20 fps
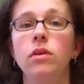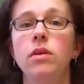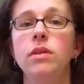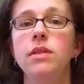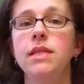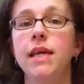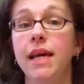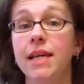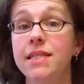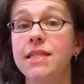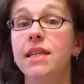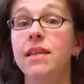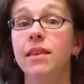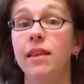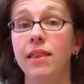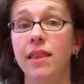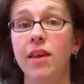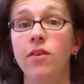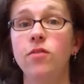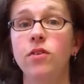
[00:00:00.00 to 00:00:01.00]
testing
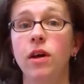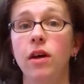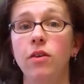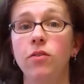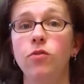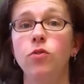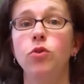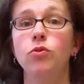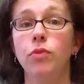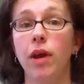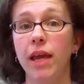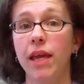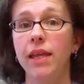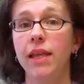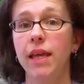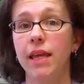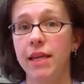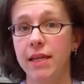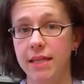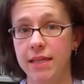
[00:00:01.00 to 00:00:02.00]
that they've done for
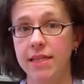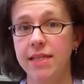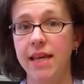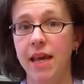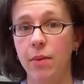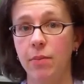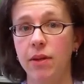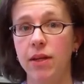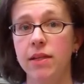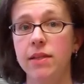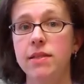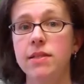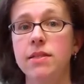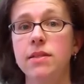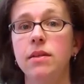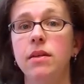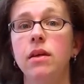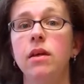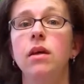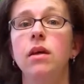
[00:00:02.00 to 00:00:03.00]
regulated contaminants.